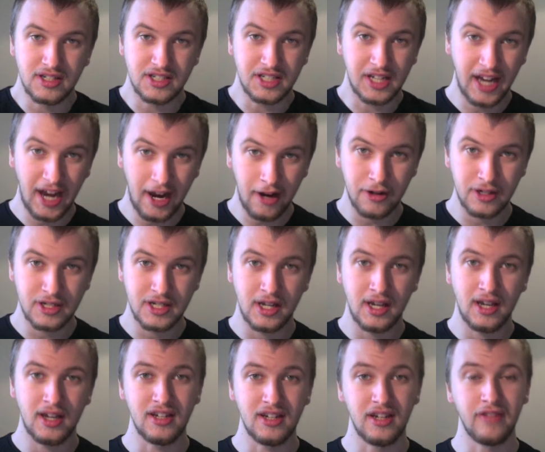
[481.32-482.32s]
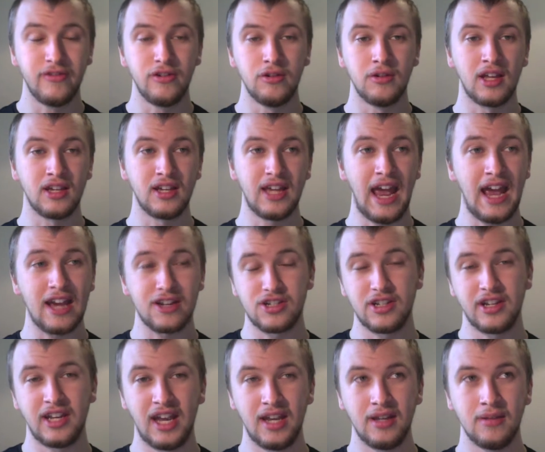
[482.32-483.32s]
as a character, and if you like
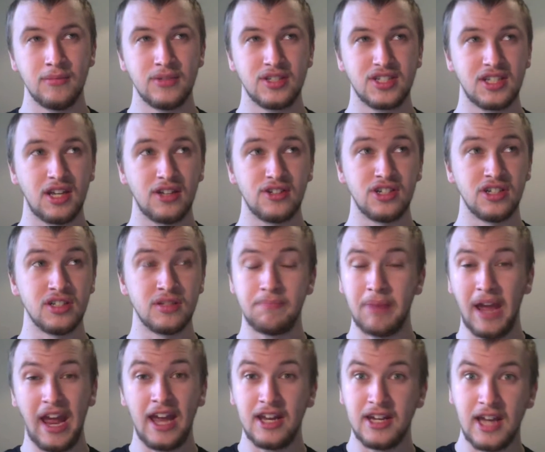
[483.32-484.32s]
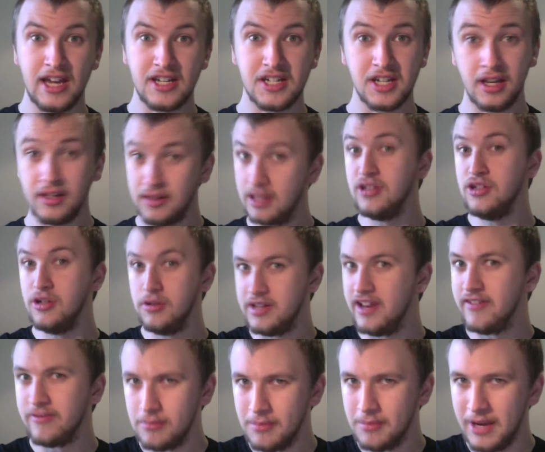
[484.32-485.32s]
action games such as Bayonetta, the new
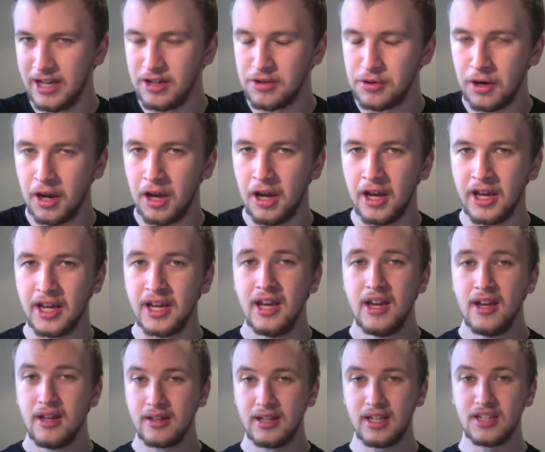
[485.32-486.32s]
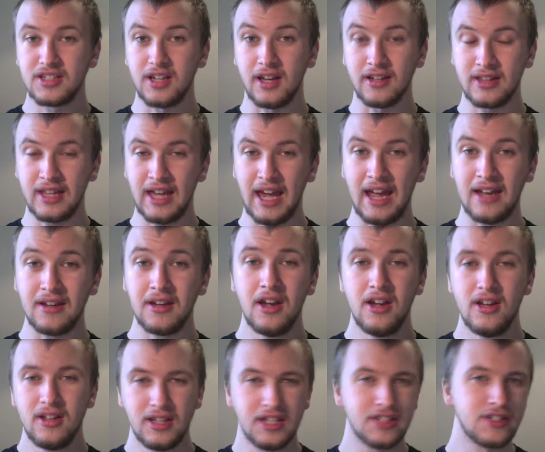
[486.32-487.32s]
Devil May Cry, things like that,
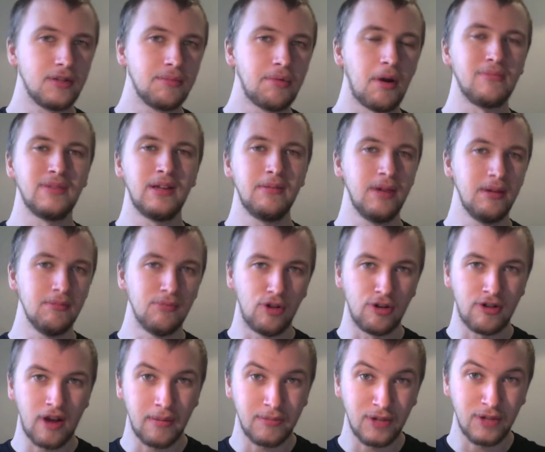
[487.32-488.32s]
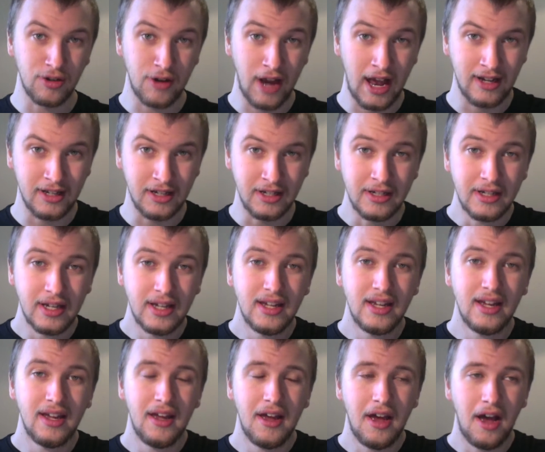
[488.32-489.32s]
this will probably be more up your alley.
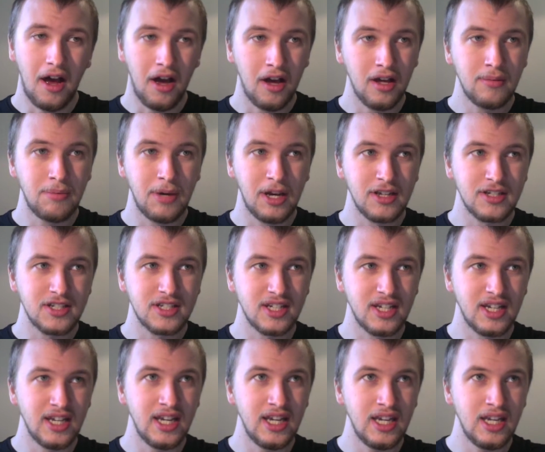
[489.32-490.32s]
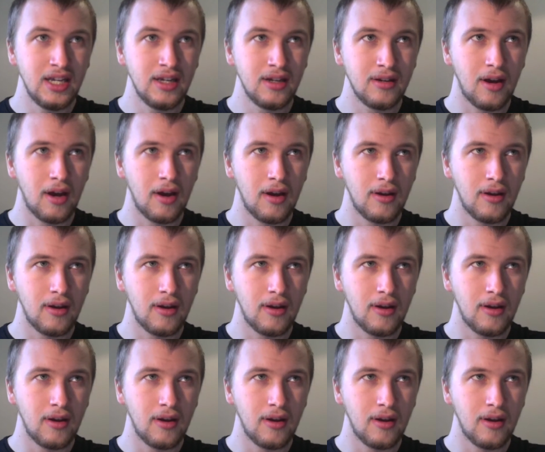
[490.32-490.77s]
I personally